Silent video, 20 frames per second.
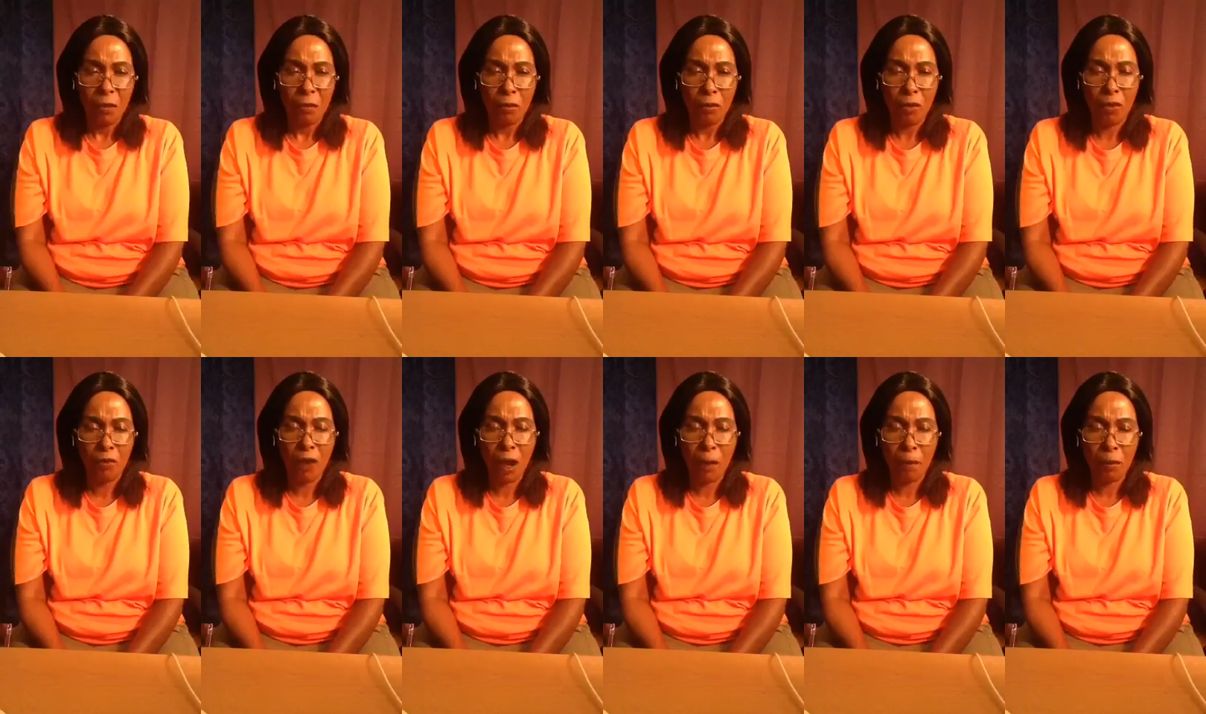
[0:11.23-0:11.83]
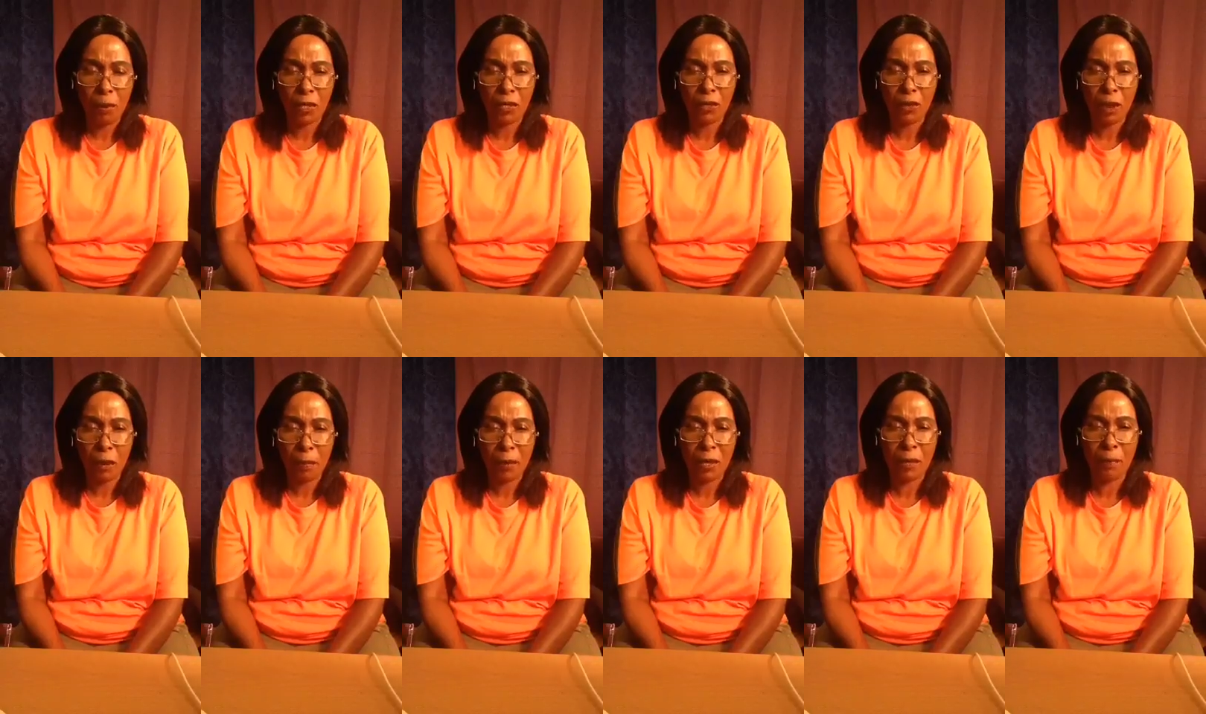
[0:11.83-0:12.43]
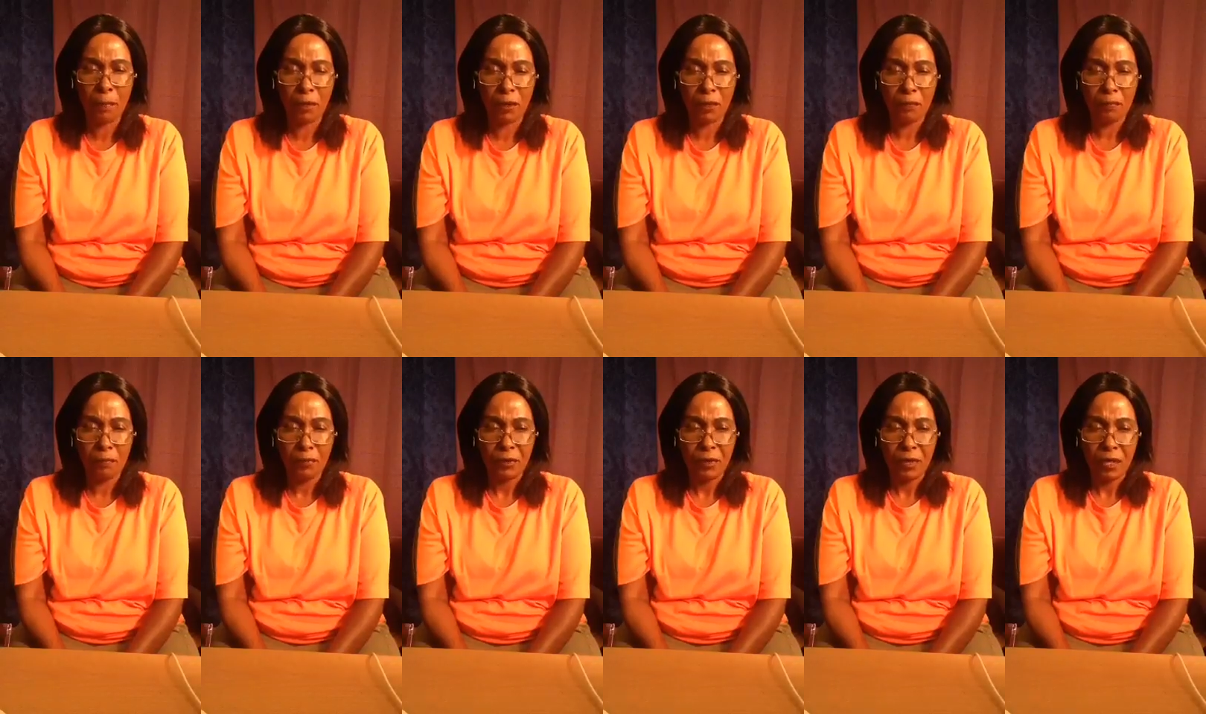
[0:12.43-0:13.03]
Move upon your
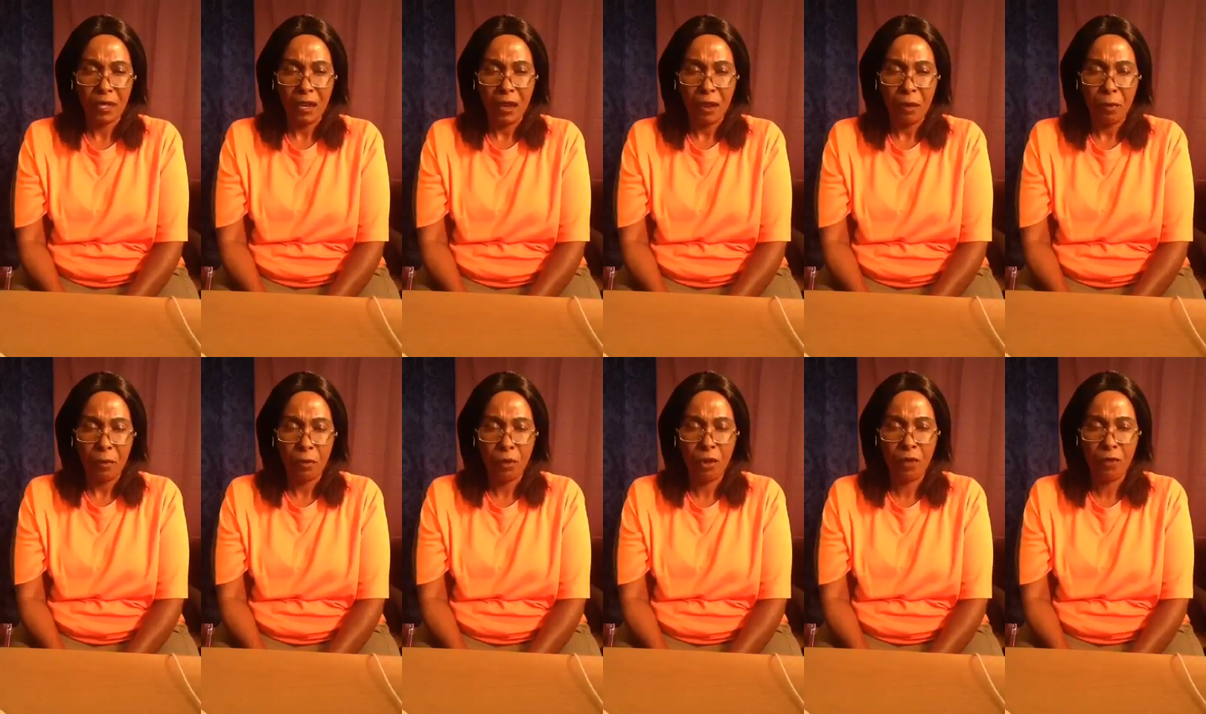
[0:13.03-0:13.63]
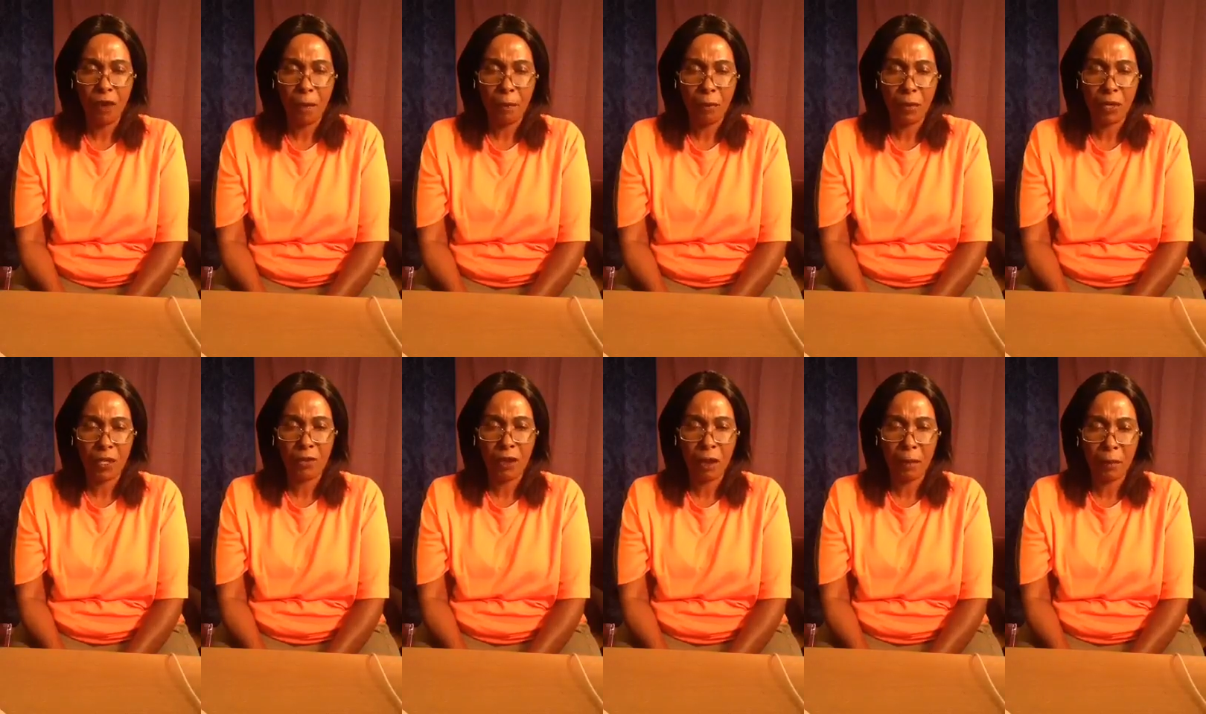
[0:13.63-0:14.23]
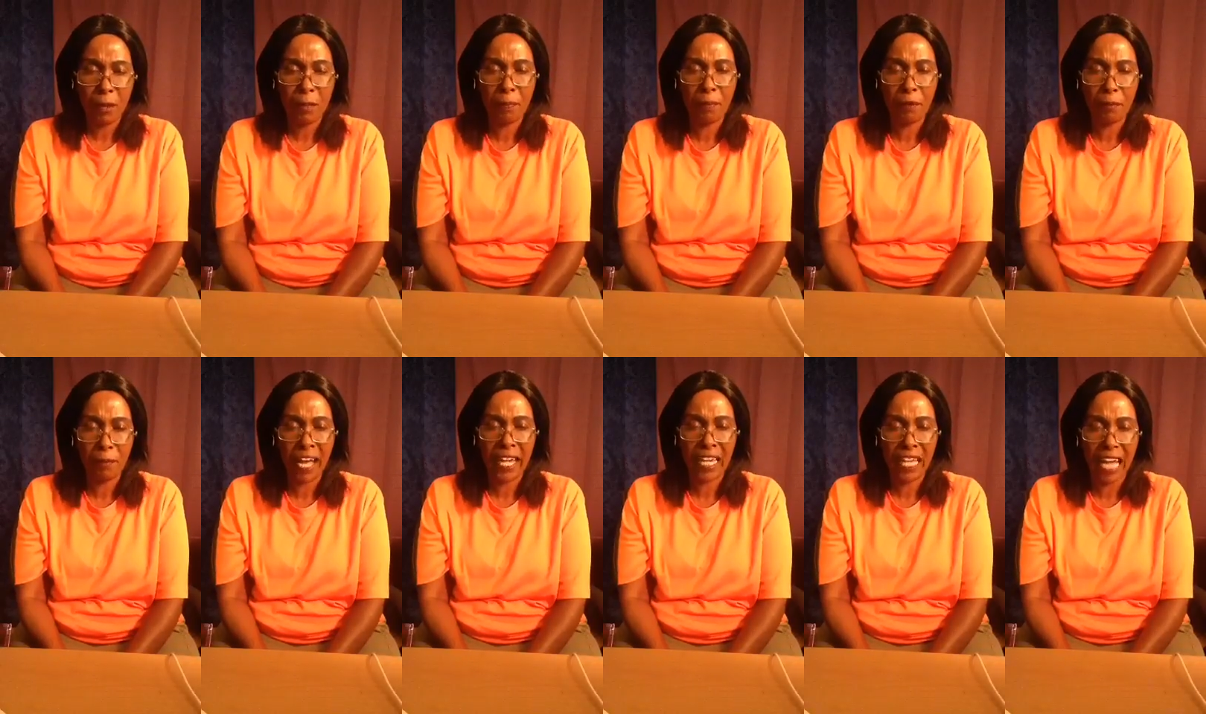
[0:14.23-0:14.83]
people. Move upon your people,
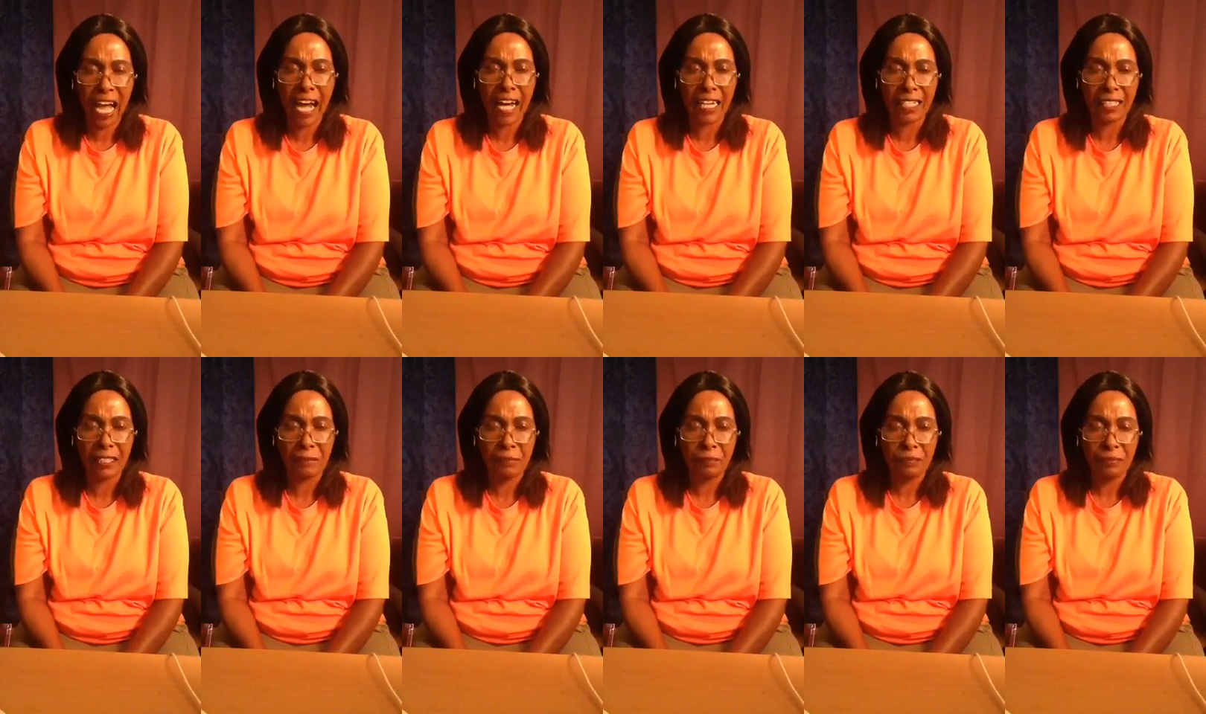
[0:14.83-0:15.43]
my God.